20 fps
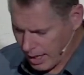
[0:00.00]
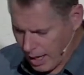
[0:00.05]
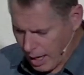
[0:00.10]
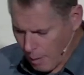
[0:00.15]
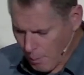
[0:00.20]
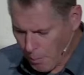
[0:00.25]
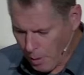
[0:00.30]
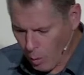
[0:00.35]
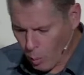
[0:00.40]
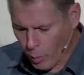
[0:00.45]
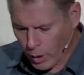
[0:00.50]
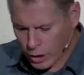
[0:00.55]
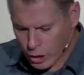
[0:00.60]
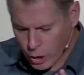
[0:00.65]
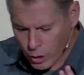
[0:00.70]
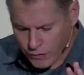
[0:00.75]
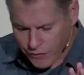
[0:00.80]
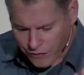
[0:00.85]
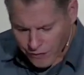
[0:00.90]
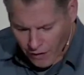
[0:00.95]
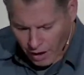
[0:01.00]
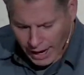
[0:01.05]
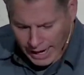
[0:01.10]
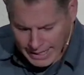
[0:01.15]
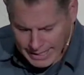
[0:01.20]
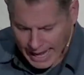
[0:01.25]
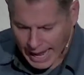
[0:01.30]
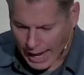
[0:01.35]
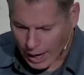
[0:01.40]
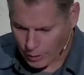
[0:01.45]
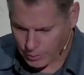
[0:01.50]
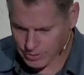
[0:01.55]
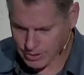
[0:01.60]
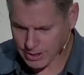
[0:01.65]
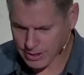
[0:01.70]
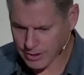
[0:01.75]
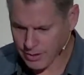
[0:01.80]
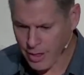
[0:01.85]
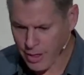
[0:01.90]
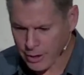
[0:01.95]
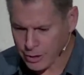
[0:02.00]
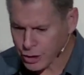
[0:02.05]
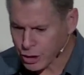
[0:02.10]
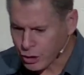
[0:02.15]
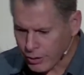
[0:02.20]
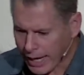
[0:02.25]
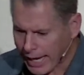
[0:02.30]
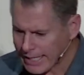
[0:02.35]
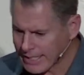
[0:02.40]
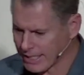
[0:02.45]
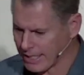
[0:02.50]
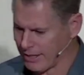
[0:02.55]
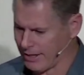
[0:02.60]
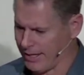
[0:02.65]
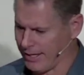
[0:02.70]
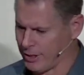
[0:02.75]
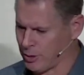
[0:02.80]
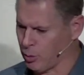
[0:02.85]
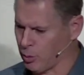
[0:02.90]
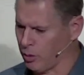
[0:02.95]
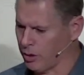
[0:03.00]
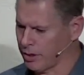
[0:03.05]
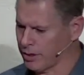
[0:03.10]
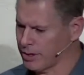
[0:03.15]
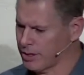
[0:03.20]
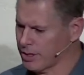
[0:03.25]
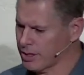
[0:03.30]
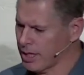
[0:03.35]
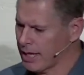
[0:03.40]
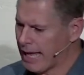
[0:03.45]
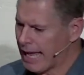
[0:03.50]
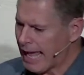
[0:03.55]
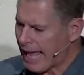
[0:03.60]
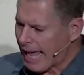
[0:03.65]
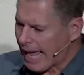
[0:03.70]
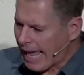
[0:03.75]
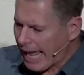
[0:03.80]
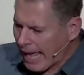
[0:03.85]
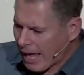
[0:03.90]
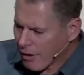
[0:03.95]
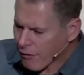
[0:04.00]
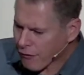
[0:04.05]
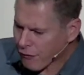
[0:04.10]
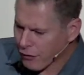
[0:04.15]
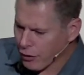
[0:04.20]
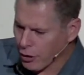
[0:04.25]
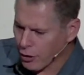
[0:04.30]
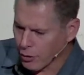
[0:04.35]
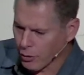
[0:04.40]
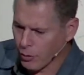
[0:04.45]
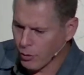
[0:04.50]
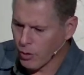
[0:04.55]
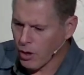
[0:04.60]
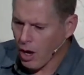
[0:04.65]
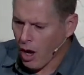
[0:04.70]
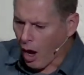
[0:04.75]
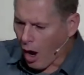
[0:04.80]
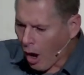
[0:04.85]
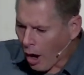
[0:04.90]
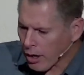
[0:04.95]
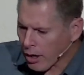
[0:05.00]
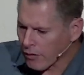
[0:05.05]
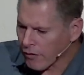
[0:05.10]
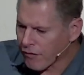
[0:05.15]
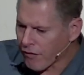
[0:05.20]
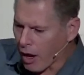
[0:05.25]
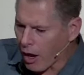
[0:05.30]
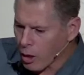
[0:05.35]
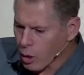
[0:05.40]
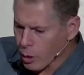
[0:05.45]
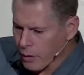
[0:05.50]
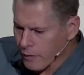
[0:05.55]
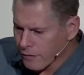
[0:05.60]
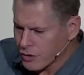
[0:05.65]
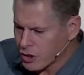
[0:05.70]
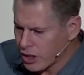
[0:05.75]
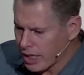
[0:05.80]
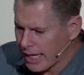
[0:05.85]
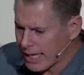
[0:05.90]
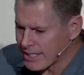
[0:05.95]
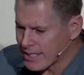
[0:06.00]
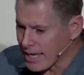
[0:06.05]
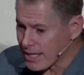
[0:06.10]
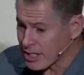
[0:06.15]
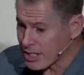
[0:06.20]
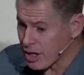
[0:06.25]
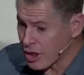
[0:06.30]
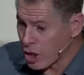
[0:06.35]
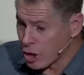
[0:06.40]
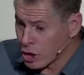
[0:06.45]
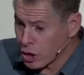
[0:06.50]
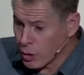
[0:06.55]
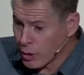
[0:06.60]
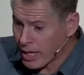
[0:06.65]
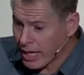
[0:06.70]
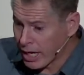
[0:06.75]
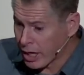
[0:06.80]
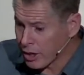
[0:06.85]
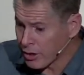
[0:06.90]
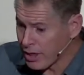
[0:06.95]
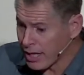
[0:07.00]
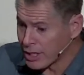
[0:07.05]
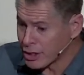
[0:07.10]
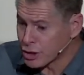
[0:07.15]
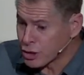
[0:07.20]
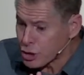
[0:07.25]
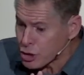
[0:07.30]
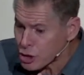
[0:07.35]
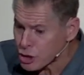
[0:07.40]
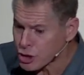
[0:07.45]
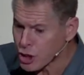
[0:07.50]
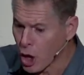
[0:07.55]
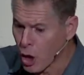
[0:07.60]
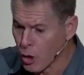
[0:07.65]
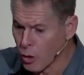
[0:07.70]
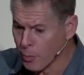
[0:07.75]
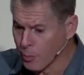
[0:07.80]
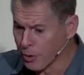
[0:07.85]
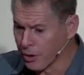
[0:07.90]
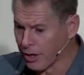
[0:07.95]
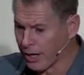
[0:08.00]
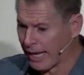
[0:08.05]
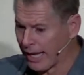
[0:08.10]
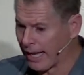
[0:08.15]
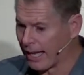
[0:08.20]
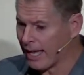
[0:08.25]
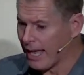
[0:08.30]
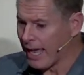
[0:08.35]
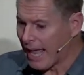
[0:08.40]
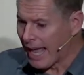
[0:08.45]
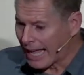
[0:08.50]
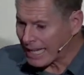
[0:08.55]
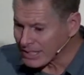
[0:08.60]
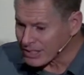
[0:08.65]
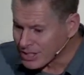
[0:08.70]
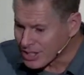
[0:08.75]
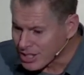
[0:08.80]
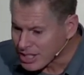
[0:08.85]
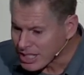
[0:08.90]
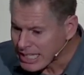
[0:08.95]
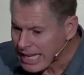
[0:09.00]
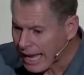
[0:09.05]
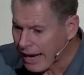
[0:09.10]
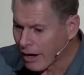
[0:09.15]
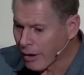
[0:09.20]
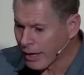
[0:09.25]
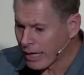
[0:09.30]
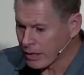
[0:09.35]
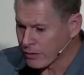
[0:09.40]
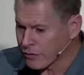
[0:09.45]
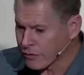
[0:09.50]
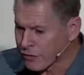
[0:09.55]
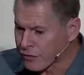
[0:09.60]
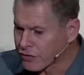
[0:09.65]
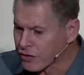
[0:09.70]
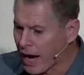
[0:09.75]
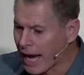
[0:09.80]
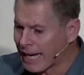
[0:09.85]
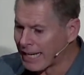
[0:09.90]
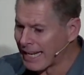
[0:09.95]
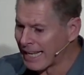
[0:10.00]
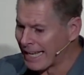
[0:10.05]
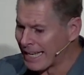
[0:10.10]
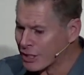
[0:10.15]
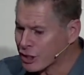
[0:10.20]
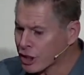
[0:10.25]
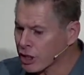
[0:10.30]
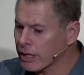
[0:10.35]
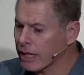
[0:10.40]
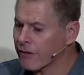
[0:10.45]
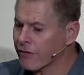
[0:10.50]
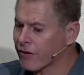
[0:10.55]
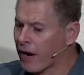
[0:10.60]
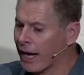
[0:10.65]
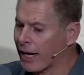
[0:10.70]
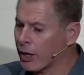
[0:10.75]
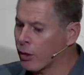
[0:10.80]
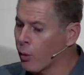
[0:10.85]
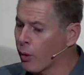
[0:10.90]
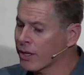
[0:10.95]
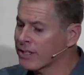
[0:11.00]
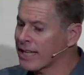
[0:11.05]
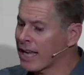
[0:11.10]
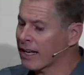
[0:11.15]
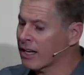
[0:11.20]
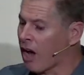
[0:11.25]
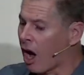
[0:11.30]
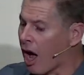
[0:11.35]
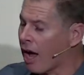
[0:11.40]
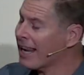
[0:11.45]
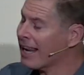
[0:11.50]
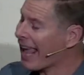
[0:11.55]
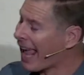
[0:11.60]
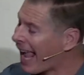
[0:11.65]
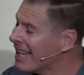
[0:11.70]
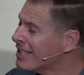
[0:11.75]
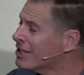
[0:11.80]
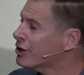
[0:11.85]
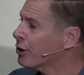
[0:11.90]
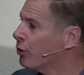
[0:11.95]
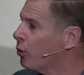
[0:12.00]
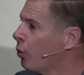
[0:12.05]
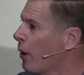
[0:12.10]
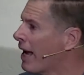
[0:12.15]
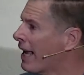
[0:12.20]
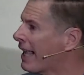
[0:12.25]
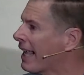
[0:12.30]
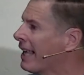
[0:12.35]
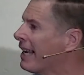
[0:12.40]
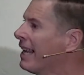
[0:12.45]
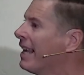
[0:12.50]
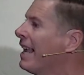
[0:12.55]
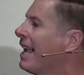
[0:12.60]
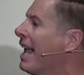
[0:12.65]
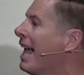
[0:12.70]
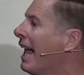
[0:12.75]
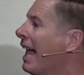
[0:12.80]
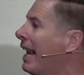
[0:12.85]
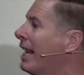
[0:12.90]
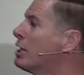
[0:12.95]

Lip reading: But when you find out there's grace in these words, if you aren't a follower of Jesus and then you hear these sobering and scary and frightening, eternally frightening words that God hates the wicked, it is